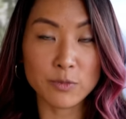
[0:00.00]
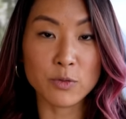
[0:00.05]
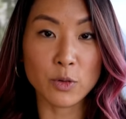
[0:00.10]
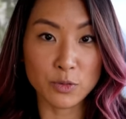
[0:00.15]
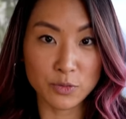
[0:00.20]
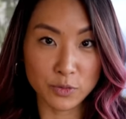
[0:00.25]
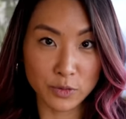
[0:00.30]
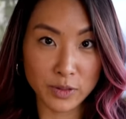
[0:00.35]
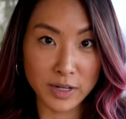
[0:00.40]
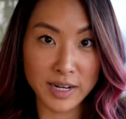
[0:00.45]
for
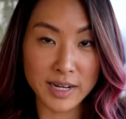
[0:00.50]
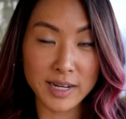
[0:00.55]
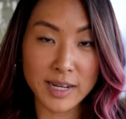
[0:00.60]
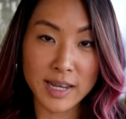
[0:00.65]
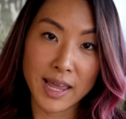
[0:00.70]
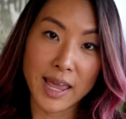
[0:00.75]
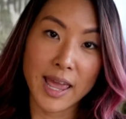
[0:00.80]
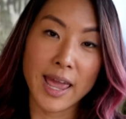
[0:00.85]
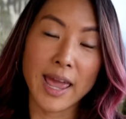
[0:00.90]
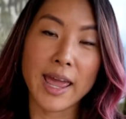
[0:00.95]

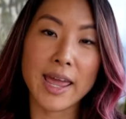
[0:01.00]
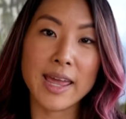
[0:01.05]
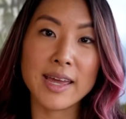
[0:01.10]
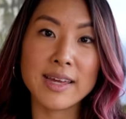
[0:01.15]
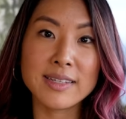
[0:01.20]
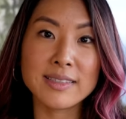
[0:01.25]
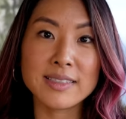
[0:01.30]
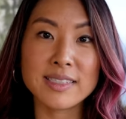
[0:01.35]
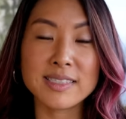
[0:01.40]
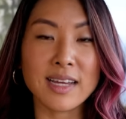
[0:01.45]
free
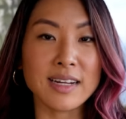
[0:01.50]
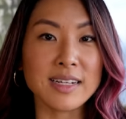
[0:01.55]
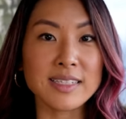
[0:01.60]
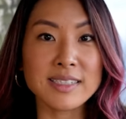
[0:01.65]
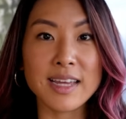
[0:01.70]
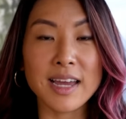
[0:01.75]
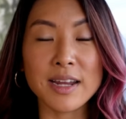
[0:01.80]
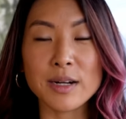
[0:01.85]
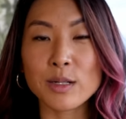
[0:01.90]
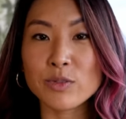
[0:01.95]
and decided
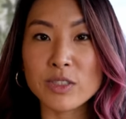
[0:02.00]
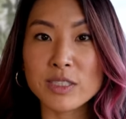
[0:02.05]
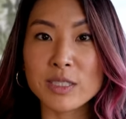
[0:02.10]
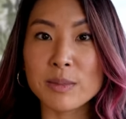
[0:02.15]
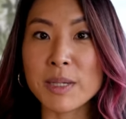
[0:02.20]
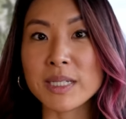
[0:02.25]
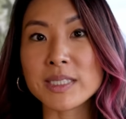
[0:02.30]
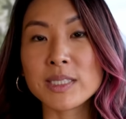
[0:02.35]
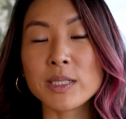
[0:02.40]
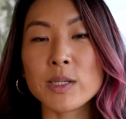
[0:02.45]
to head over to
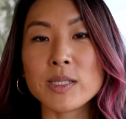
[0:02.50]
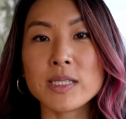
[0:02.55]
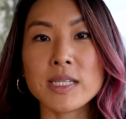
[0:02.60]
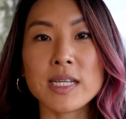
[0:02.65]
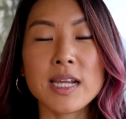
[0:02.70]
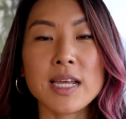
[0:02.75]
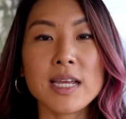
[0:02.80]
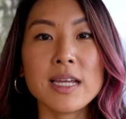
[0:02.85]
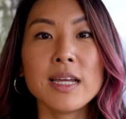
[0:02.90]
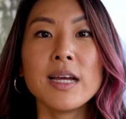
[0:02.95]
Mexico
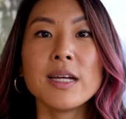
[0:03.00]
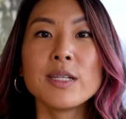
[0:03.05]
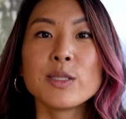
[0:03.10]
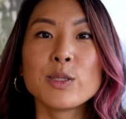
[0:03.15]
City